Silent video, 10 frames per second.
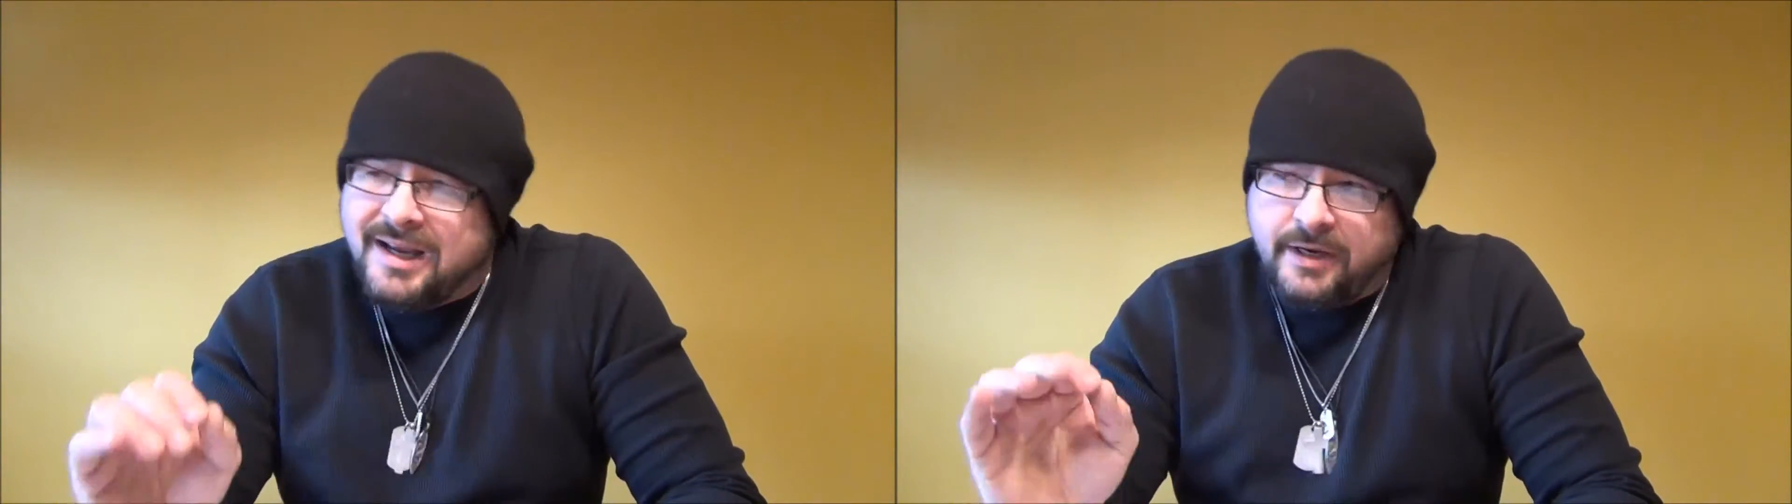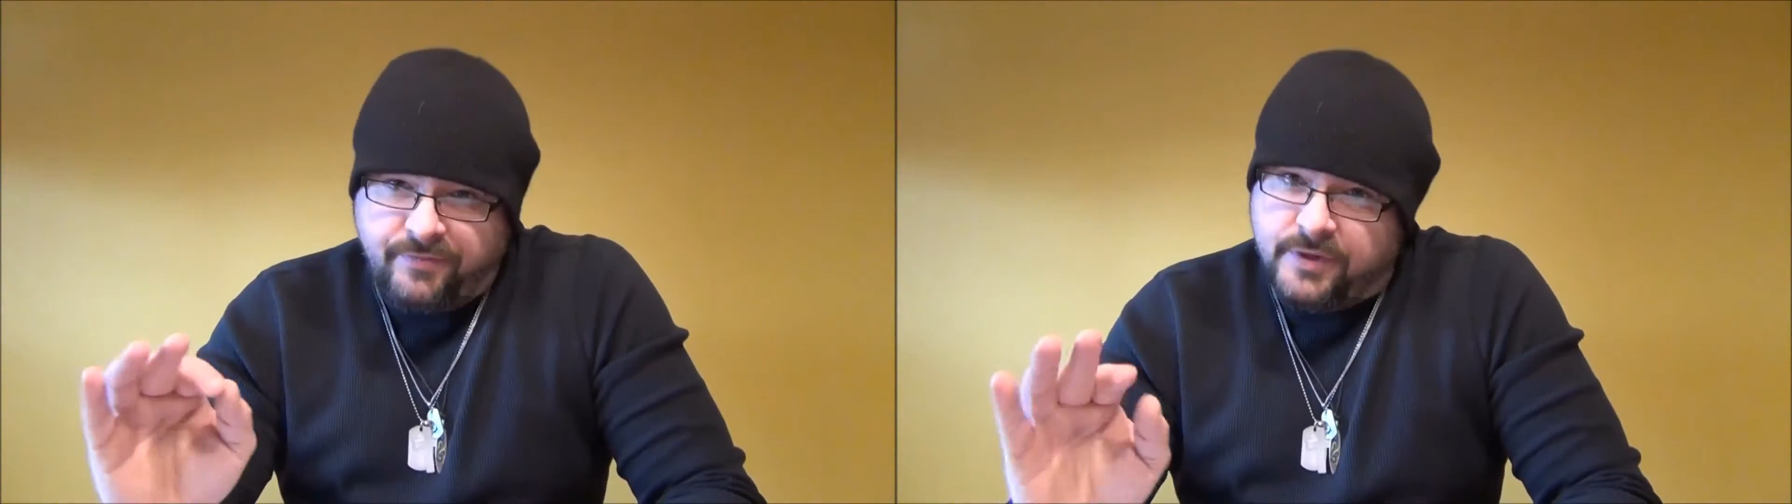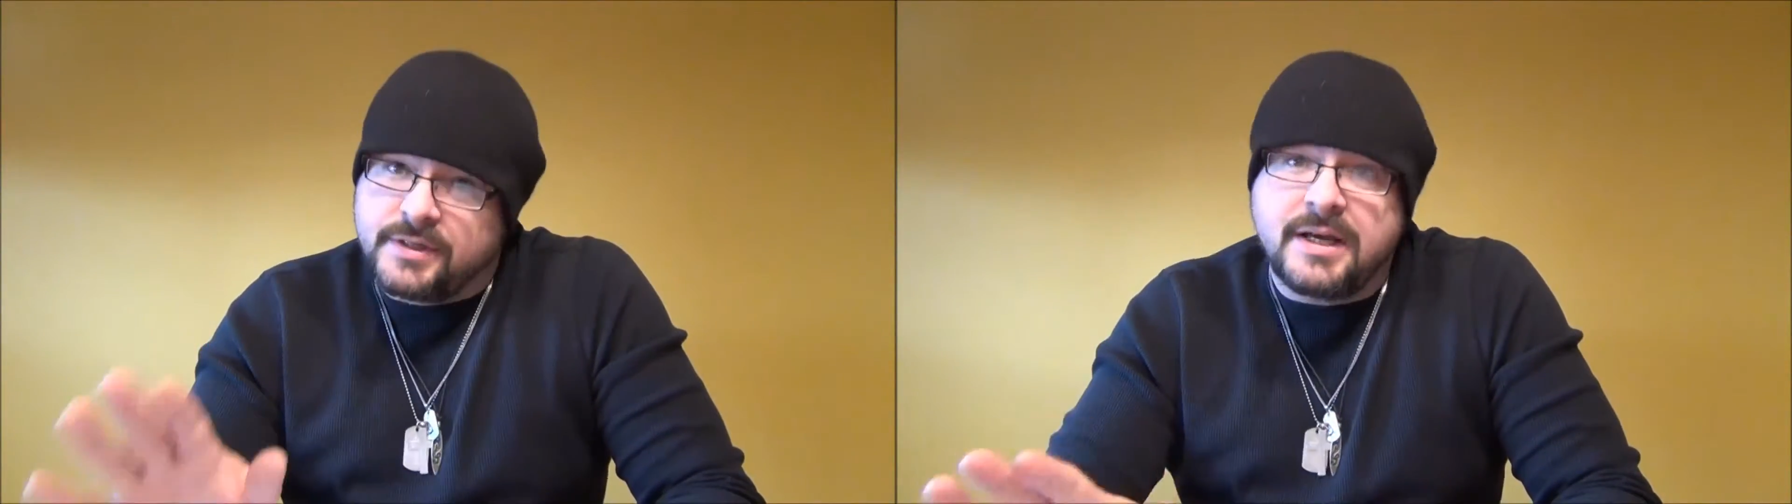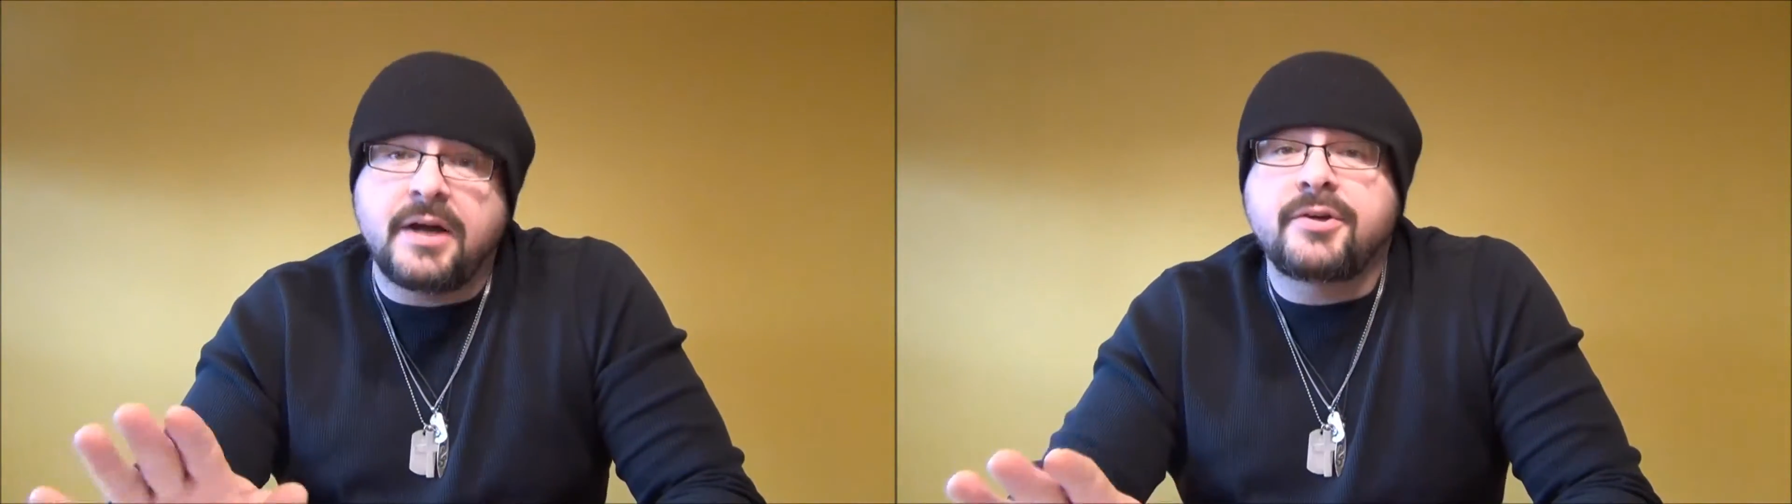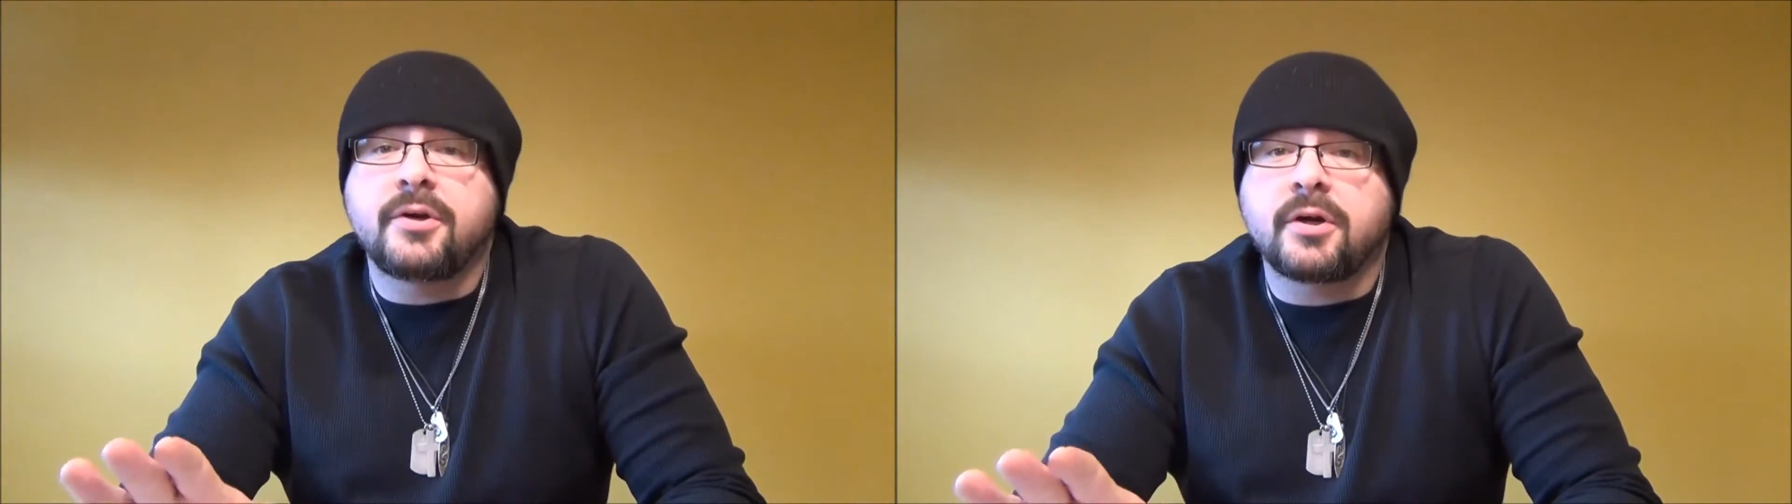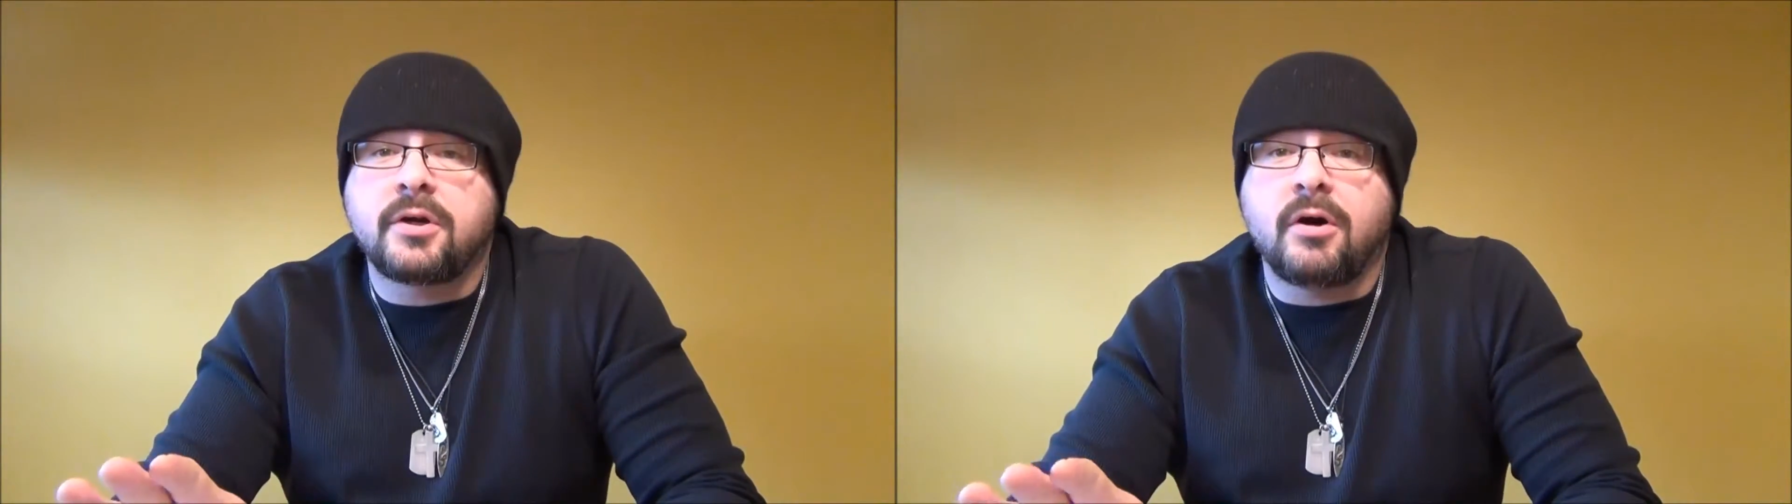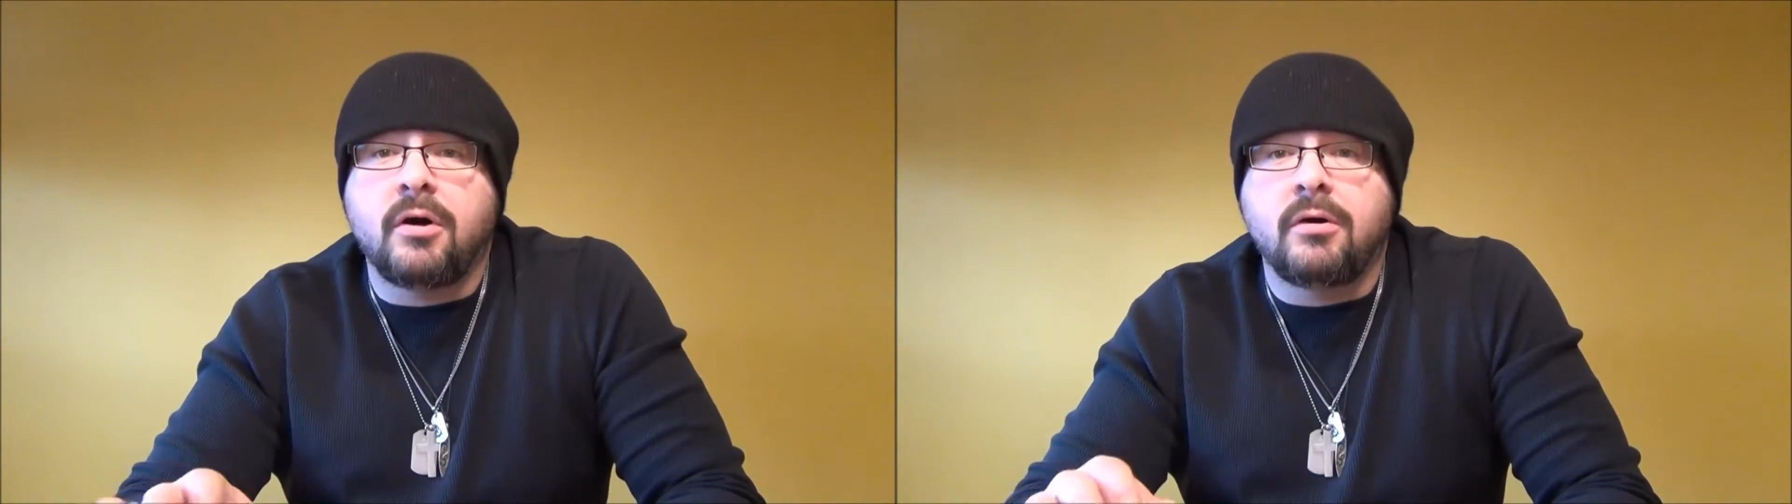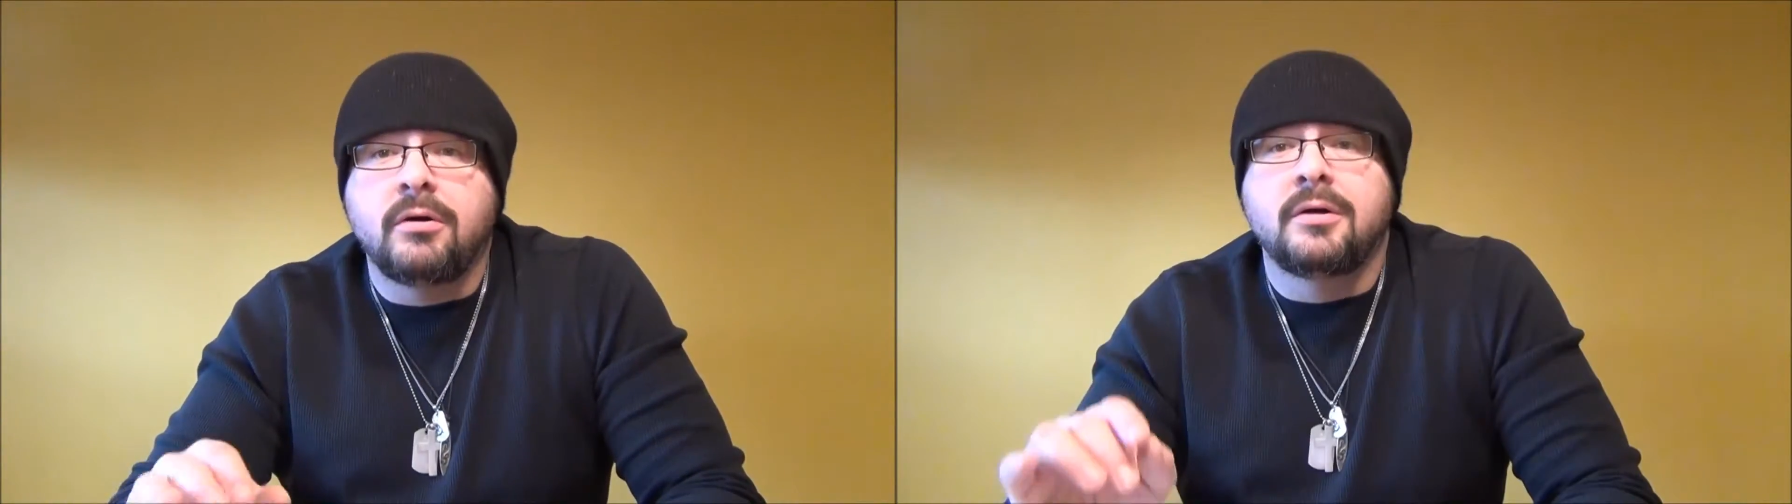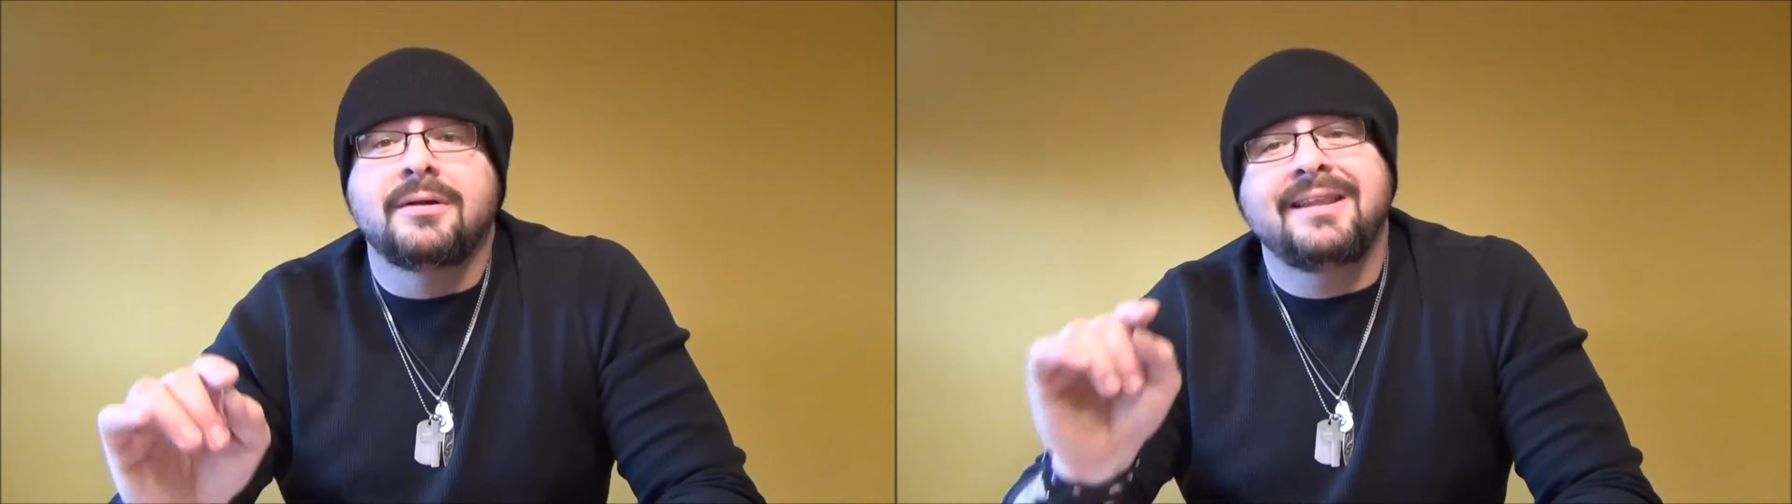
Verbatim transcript: And if you decide you're gonna call,